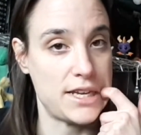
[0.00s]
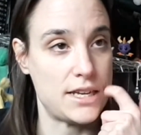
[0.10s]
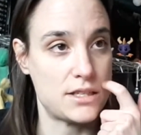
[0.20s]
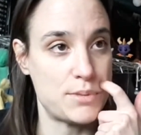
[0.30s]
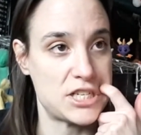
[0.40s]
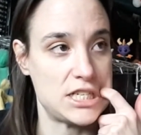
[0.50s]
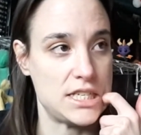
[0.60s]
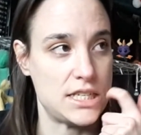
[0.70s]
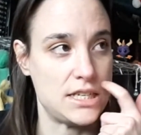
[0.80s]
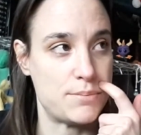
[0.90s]
especially
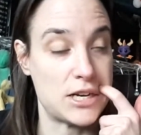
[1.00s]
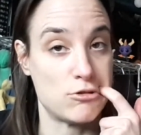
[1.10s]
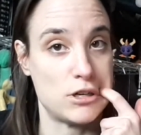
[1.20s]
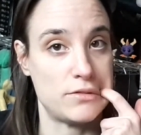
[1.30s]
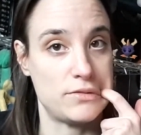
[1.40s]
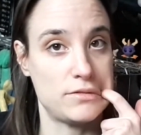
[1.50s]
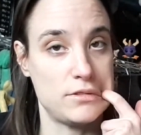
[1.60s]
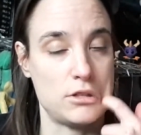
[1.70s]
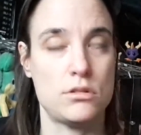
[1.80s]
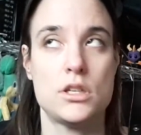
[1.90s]
the
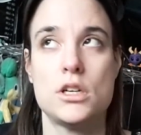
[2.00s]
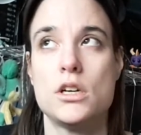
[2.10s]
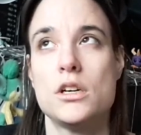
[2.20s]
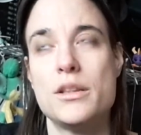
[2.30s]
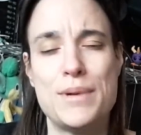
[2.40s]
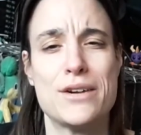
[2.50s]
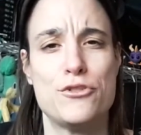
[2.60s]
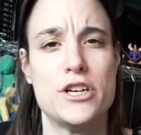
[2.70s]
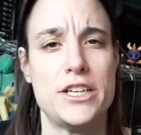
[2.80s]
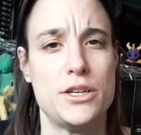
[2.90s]
the Black
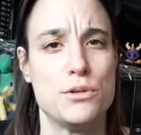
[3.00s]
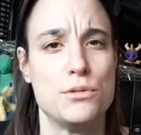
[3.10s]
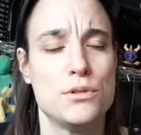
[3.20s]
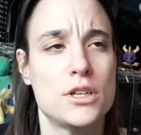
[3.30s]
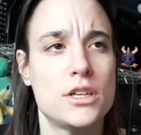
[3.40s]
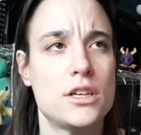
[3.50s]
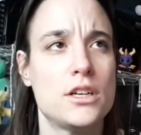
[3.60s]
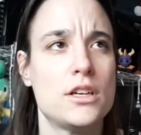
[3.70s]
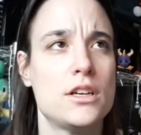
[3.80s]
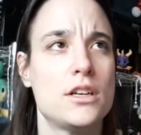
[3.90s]
Friday haul.
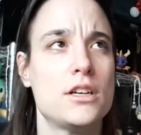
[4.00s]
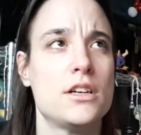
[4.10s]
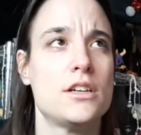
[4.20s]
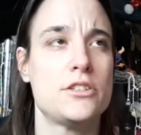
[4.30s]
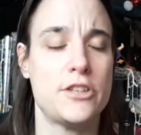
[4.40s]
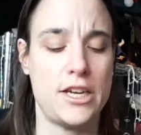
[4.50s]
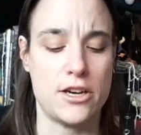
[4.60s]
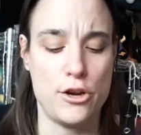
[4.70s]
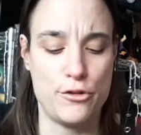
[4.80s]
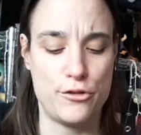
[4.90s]
So yeah,
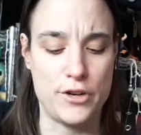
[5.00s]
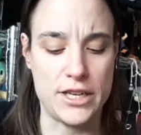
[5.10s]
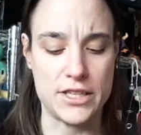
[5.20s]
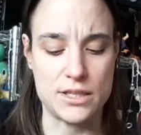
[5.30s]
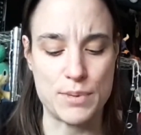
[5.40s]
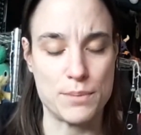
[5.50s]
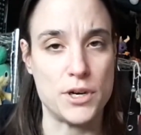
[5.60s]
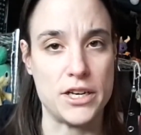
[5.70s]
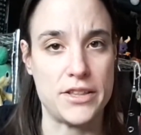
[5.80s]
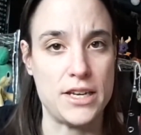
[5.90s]
hopefully this back
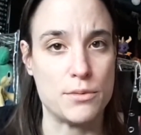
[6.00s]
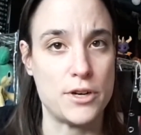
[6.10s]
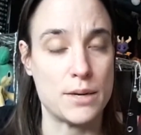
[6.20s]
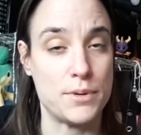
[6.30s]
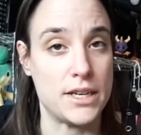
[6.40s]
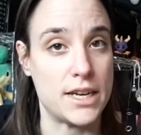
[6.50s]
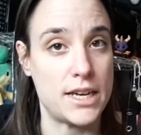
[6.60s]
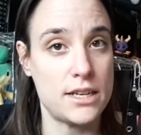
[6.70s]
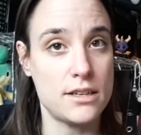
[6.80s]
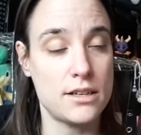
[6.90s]
burner thing won't happen
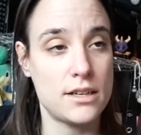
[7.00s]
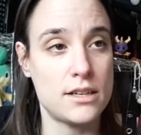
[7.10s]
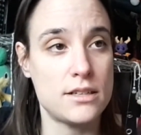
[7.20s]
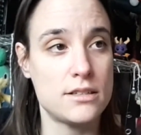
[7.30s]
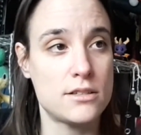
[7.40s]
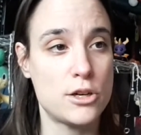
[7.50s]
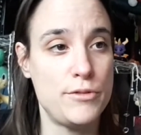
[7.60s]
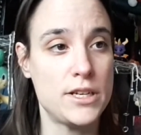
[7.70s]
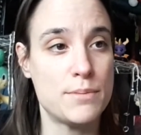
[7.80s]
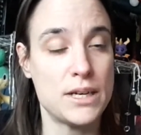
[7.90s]
again, and
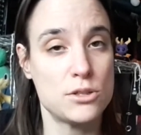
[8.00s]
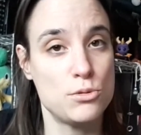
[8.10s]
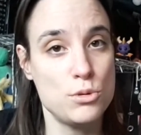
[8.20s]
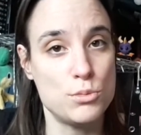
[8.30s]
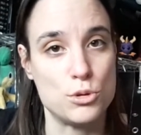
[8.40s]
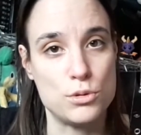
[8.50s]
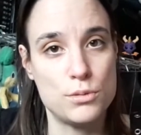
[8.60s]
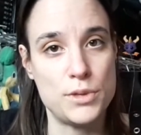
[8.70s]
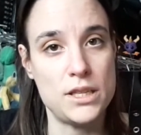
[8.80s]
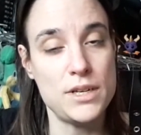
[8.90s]
hopefully get back to normal.
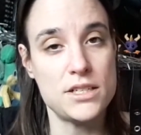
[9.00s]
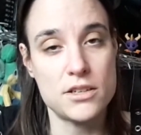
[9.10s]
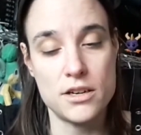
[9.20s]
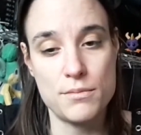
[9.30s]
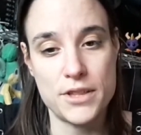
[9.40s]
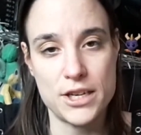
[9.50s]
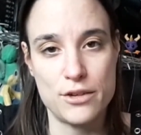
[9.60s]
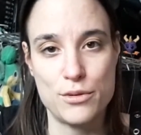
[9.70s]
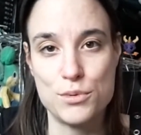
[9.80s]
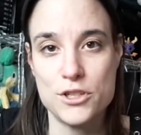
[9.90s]
But in the meantime, thank
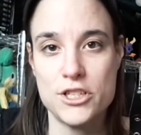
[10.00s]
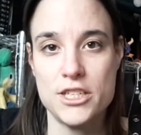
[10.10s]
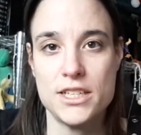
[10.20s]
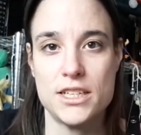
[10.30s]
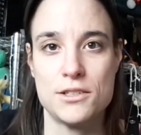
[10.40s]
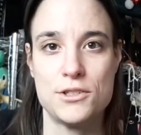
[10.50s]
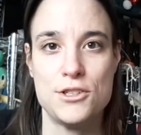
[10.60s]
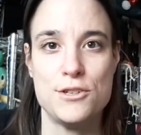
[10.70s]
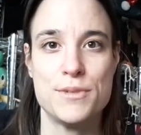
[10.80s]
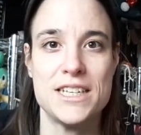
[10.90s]
you for watching, and I'll see
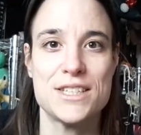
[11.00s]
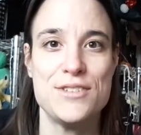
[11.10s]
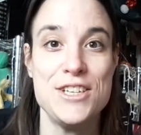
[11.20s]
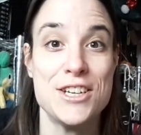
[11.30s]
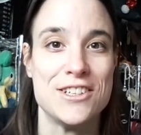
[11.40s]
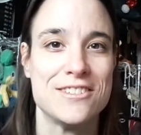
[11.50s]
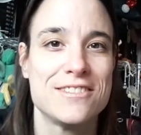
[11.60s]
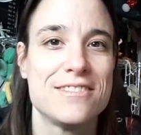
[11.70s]
you in my next video.